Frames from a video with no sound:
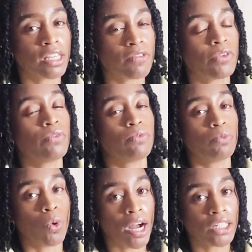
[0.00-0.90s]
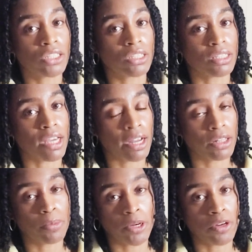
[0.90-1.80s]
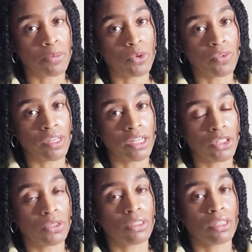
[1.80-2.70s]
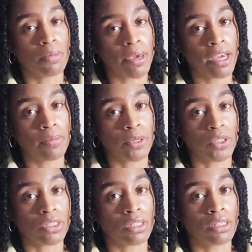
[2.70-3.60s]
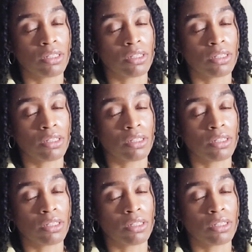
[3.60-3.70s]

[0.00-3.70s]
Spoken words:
if you've watched a Tyler Perry movie and you see the bad person,